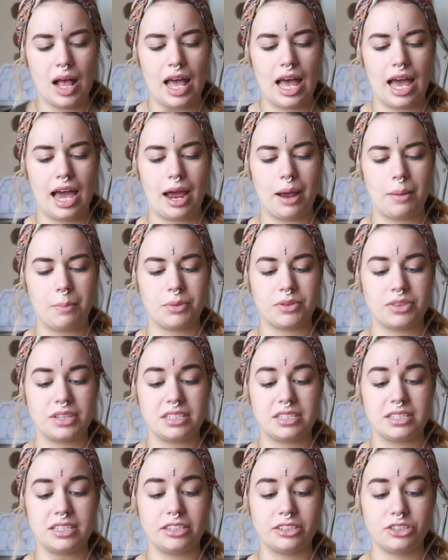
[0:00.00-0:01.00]
But
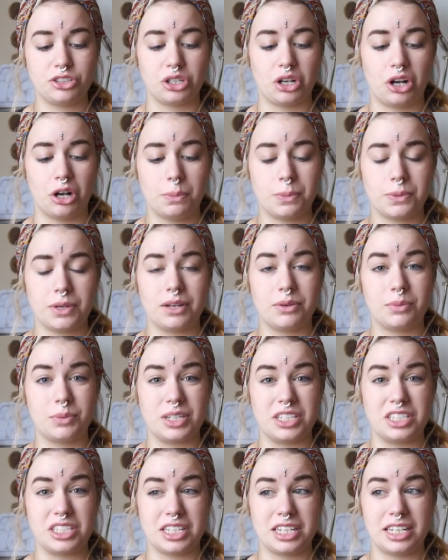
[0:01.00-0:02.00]
they're still sharp,
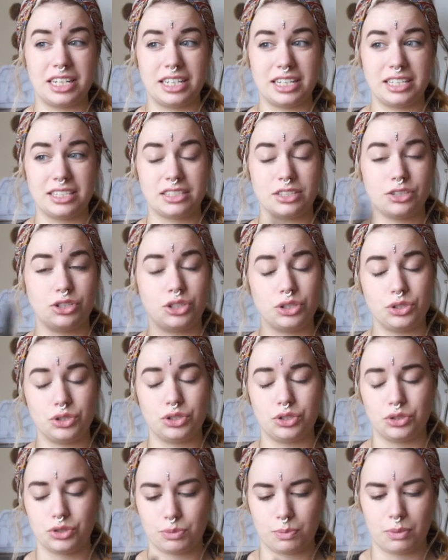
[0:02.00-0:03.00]
which is a huge,
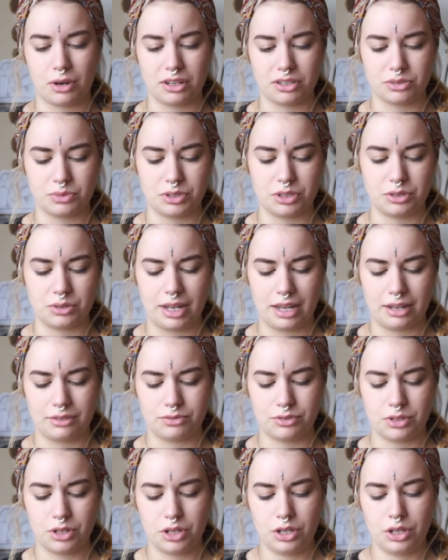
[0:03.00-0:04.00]
huge plus. We don't have
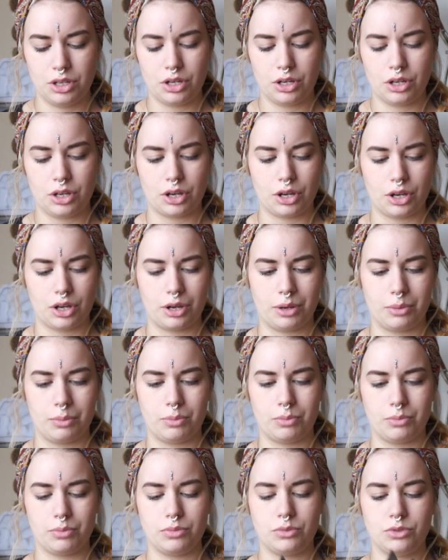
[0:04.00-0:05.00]

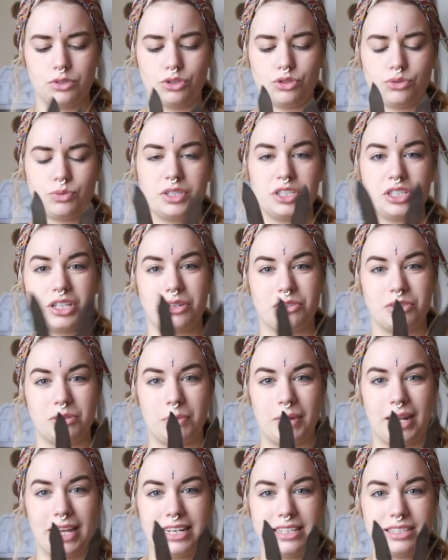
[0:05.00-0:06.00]
to switch out the
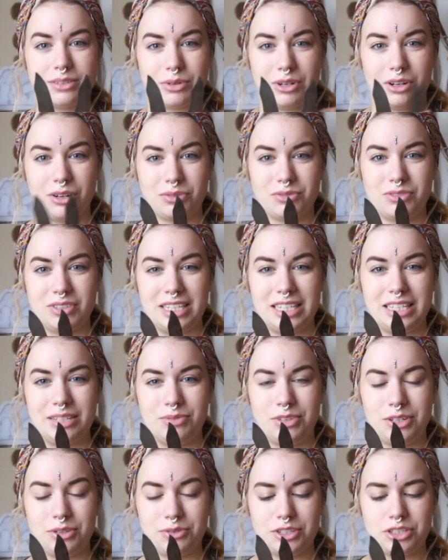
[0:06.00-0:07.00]
blade. I would love to
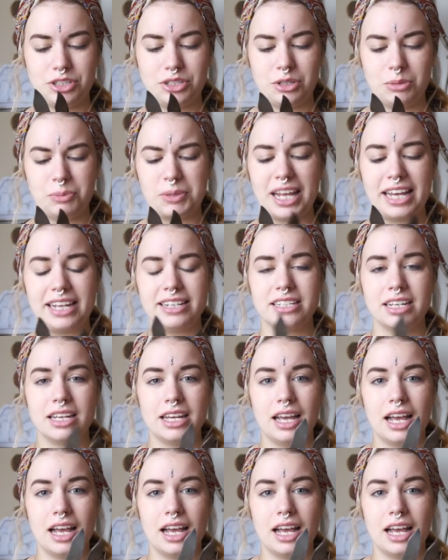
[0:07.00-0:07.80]
keep the original blade.